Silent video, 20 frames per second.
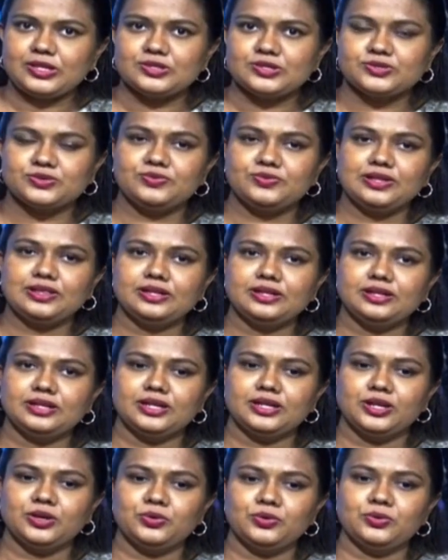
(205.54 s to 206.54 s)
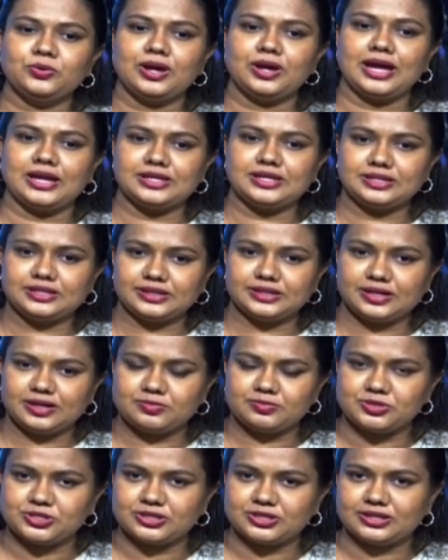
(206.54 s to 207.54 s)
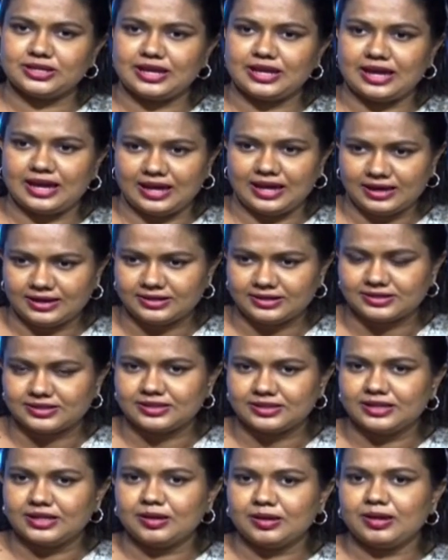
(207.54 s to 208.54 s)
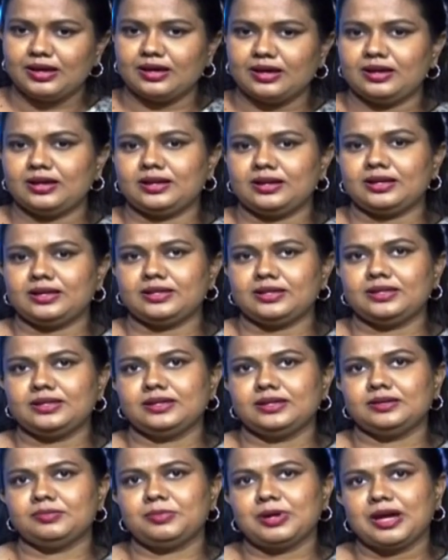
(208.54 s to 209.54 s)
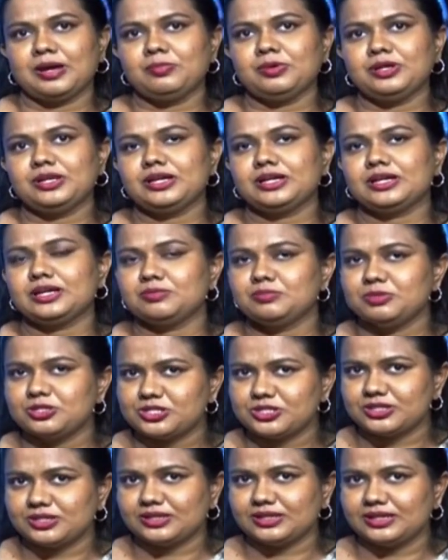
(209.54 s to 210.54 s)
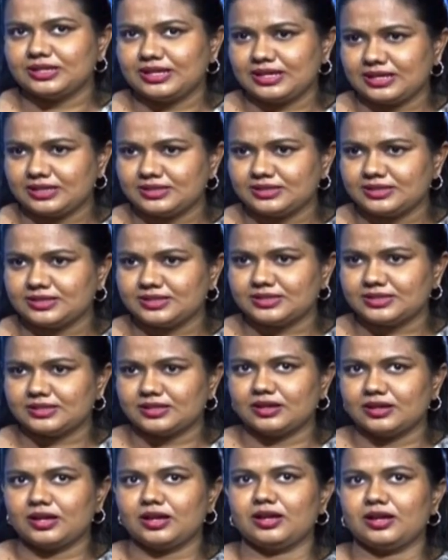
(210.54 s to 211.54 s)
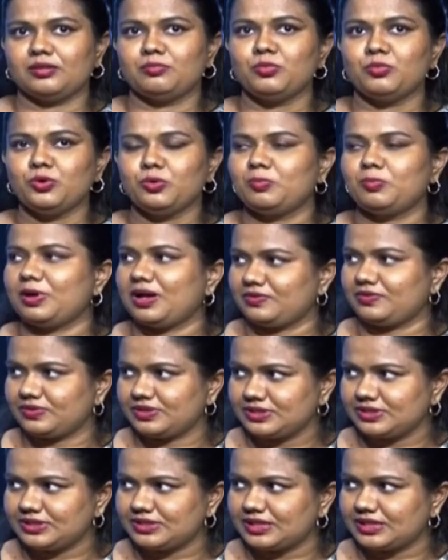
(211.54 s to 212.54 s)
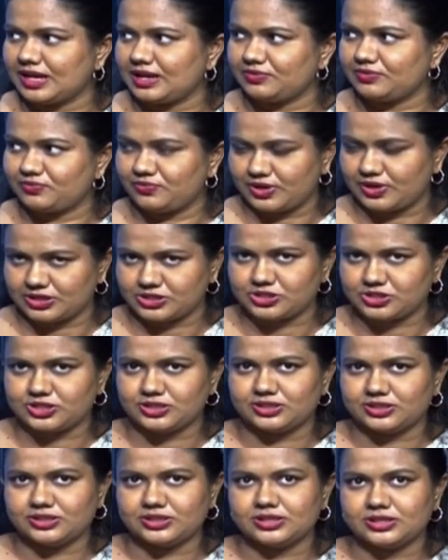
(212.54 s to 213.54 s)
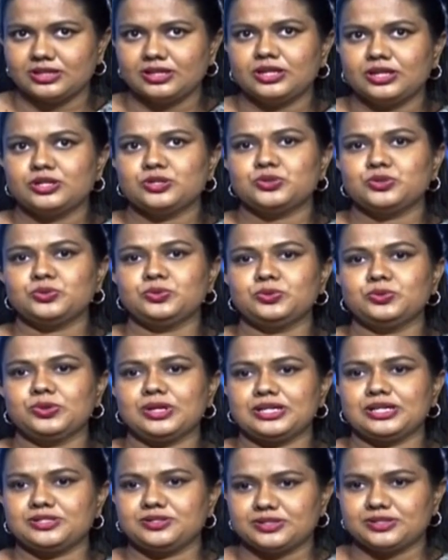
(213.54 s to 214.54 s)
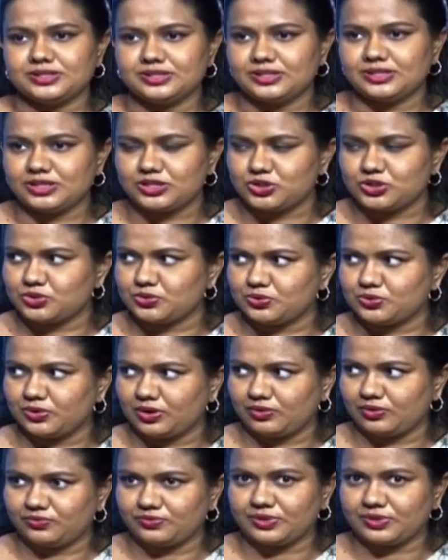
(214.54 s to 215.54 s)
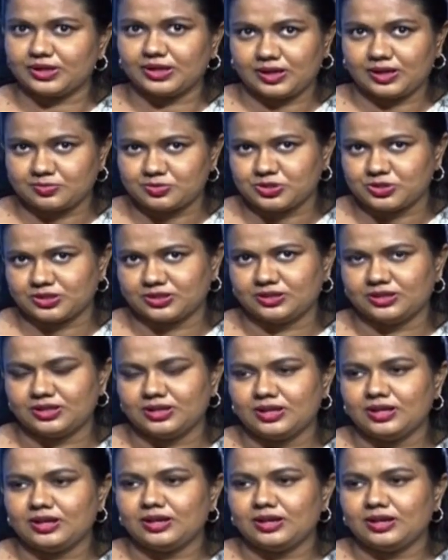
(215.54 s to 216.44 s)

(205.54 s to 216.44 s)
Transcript: So with the new Anti-Corruption Act, the Bribery Commission gets more powers and functions to address the issue of corruption,